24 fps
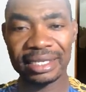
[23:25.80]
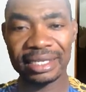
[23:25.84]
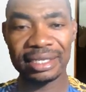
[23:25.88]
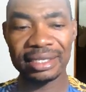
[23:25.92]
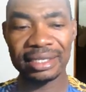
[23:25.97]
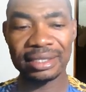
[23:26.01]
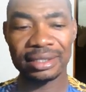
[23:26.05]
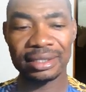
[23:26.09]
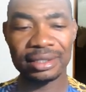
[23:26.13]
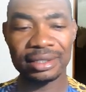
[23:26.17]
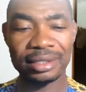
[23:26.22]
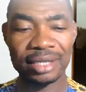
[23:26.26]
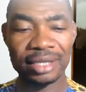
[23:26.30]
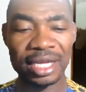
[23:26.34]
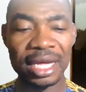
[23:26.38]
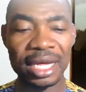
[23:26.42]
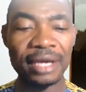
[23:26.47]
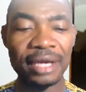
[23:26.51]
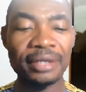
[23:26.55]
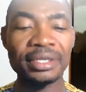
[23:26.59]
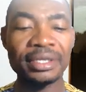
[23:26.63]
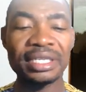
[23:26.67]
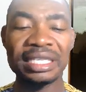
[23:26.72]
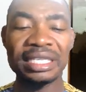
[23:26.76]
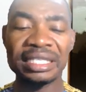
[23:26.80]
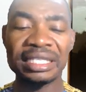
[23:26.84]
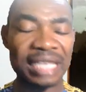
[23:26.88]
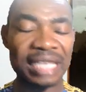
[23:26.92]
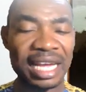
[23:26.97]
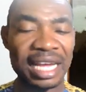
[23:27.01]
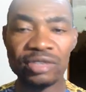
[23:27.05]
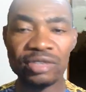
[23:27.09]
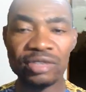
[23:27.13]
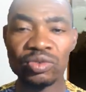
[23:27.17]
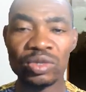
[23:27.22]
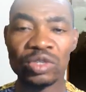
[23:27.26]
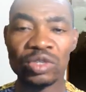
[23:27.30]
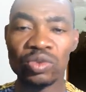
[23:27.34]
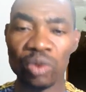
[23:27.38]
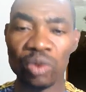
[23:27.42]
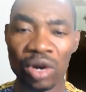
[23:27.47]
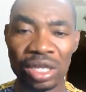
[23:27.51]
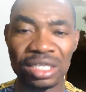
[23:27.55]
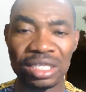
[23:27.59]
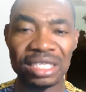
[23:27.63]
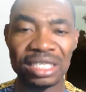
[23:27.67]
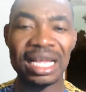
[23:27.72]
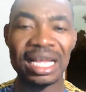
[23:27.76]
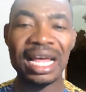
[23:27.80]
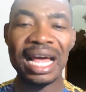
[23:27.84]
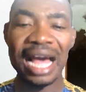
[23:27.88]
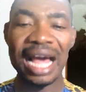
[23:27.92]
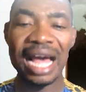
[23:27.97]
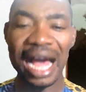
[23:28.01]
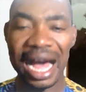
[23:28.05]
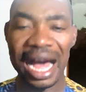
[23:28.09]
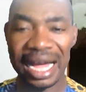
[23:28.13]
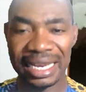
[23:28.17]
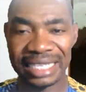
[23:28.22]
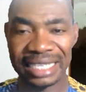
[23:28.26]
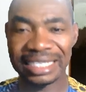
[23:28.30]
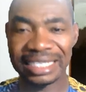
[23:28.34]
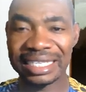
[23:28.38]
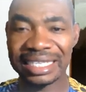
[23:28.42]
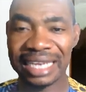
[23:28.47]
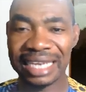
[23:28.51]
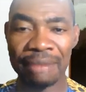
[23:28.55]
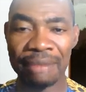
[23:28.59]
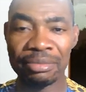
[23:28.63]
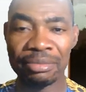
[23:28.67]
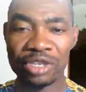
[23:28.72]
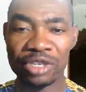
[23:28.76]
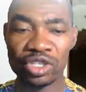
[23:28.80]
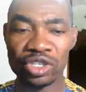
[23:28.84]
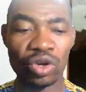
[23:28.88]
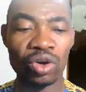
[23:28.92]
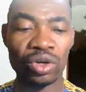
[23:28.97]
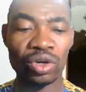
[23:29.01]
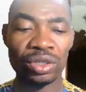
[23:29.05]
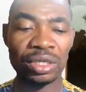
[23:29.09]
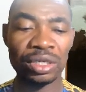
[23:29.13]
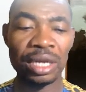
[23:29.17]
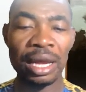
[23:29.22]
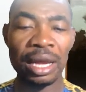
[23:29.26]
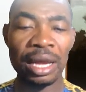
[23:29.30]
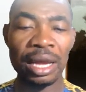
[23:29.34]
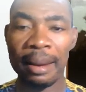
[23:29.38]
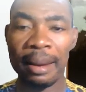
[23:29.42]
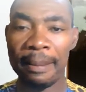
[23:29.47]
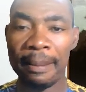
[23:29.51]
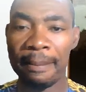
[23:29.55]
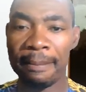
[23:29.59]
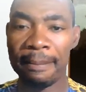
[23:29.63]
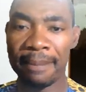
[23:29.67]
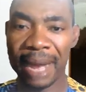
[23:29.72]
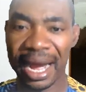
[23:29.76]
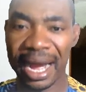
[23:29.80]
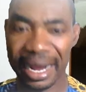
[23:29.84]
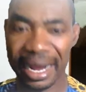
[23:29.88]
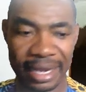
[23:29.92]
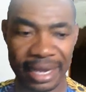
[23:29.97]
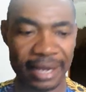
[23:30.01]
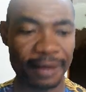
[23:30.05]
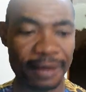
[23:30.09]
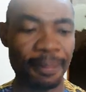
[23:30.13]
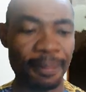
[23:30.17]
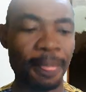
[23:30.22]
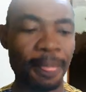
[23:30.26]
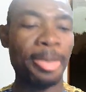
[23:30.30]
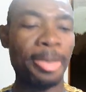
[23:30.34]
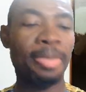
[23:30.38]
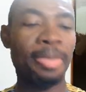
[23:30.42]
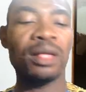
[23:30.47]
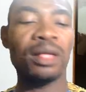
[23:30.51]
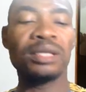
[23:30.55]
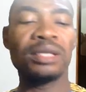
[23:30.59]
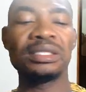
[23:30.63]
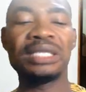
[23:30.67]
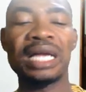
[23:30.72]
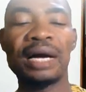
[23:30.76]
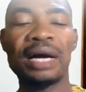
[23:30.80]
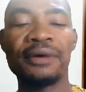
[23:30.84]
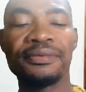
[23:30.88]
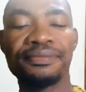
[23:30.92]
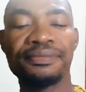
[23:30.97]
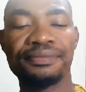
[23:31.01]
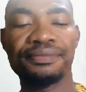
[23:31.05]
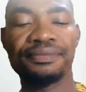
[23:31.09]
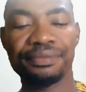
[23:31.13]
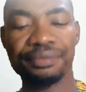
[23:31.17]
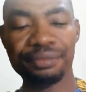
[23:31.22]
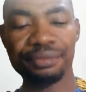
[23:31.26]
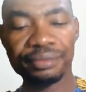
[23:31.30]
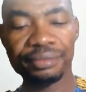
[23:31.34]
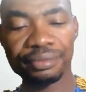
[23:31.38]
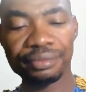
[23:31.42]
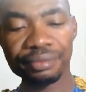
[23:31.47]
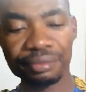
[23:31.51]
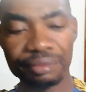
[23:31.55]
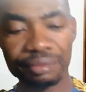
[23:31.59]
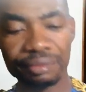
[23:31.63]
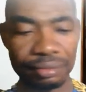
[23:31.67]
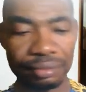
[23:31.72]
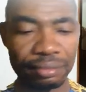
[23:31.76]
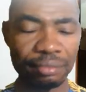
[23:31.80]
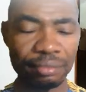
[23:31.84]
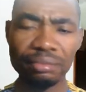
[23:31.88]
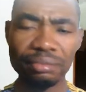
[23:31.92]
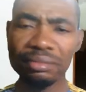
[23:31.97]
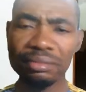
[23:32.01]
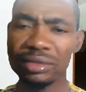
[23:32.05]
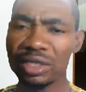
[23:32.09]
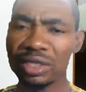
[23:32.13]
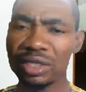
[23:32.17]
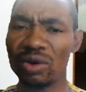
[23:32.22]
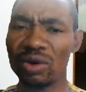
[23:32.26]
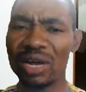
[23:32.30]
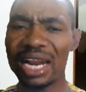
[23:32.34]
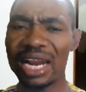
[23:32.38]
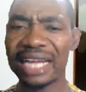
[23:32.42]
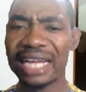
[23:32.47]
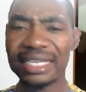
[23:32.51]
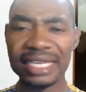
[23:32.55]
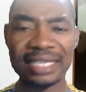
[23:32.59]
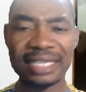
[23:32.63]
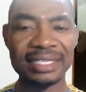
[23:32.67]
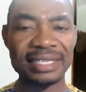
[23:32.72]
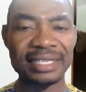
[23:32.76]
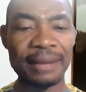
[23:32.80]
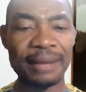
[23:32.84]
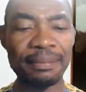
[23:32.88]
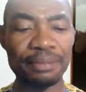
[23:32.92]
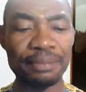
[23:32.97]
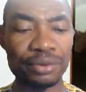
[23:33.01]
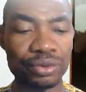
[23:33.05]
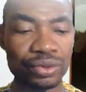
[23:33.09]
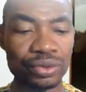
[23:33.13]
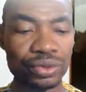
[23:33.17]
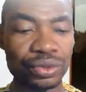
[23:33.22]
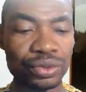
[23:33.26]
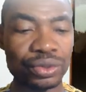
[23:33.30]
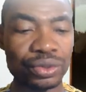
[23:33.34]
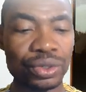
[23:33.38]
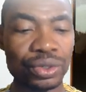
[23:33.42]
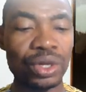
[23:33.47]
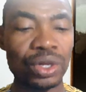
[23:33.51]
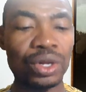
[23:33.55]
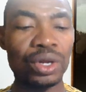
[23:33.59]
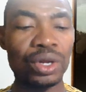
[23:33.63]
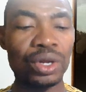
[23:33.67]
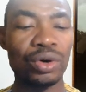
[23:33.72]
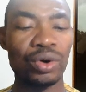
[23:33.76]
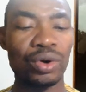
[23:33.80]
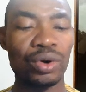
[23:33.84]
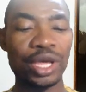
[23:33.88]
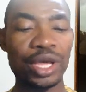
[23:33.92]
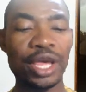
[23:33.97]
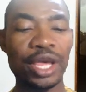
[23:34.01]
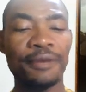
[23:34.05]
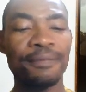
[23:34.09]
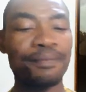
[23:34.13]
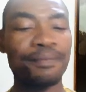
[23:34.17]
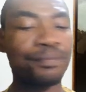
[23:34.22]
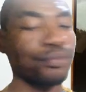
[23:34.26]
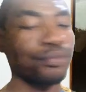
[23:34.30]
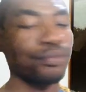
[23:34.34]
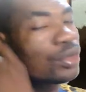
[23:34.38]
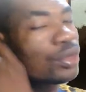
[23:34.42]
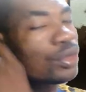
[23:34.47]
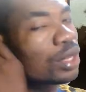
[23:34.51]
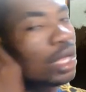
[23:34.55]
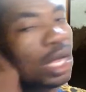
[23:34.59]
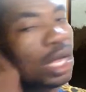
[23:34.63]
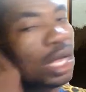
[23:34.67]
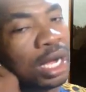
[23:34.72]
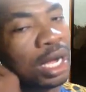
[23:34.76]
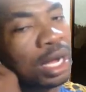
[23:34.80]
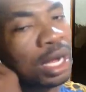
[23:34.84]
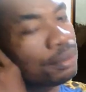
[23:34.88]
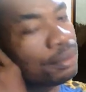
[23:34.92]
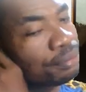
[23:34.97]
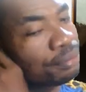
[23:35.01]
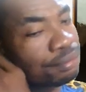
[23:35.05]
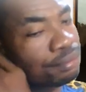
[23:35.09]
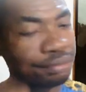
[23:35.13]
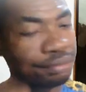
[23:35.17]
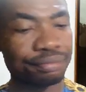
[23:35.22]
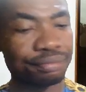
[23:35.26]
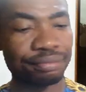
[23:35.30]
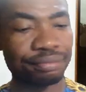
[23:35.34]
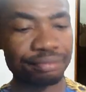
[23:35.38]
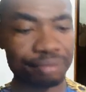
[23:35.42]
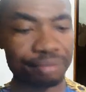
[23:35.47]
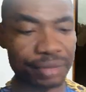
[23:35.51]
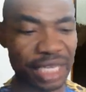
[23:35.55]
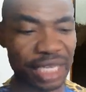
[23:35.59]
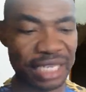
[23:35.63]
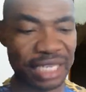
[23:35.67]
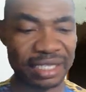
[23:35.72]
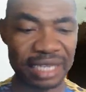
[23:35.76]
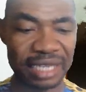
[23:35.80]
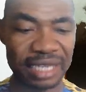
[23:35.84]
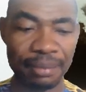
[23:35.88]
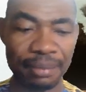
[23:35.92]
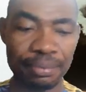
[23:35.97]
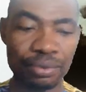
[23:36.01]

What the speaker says: Okay, it ends with what? An exclamation mark. Now, what are the examples? Okay, examples.